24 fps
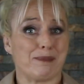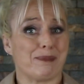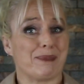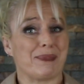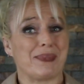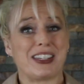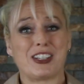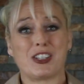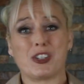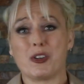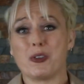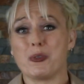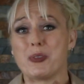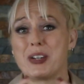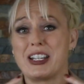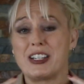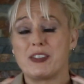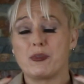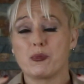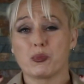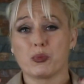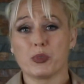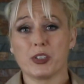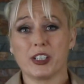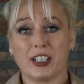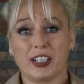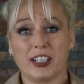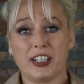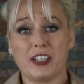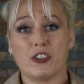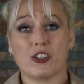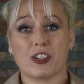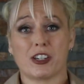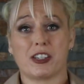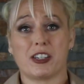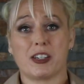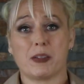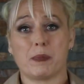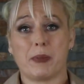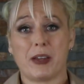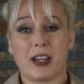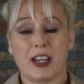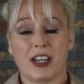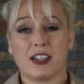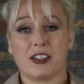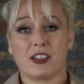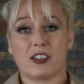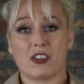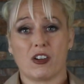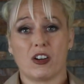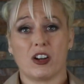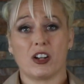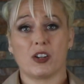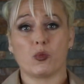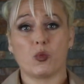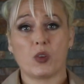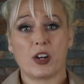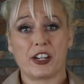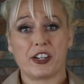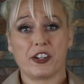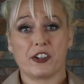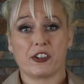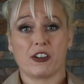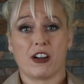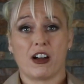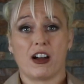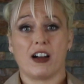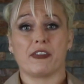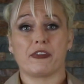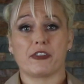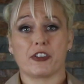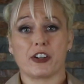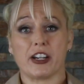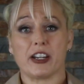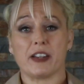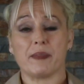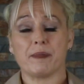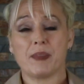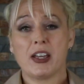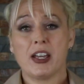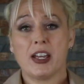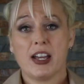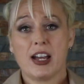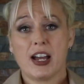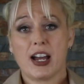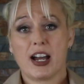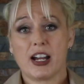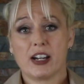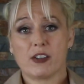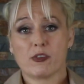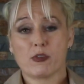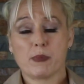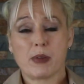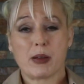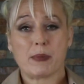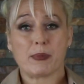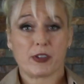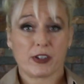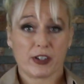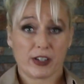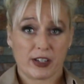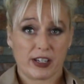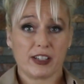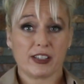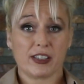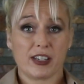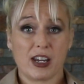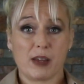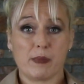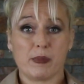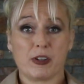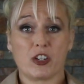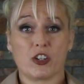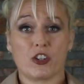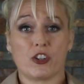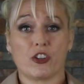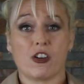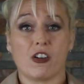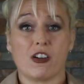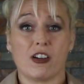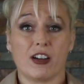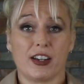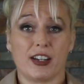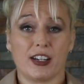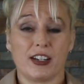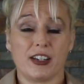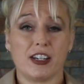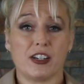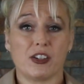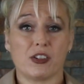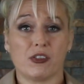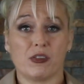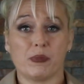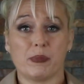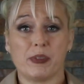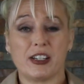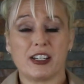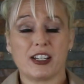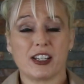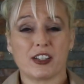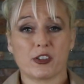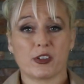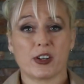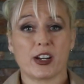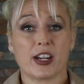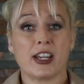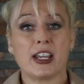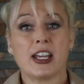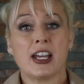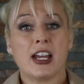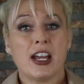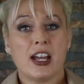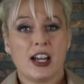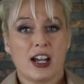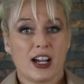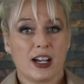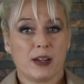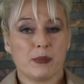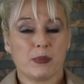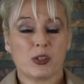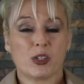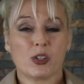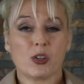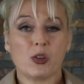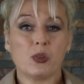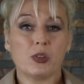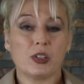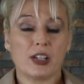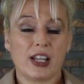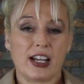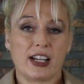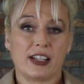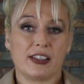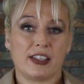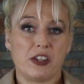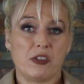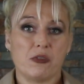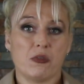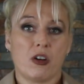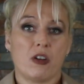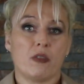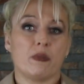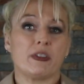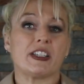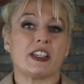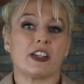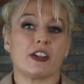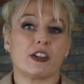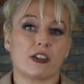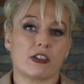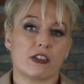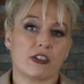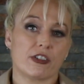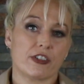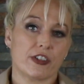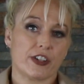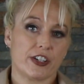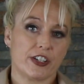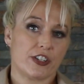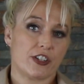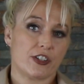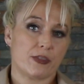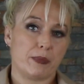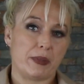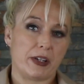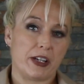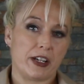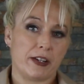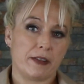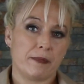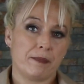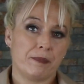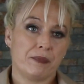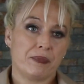So it really just depends on what you're offering. I remember his name is Sean, and he told me, Desiree, I'm so glad that you always encouraged me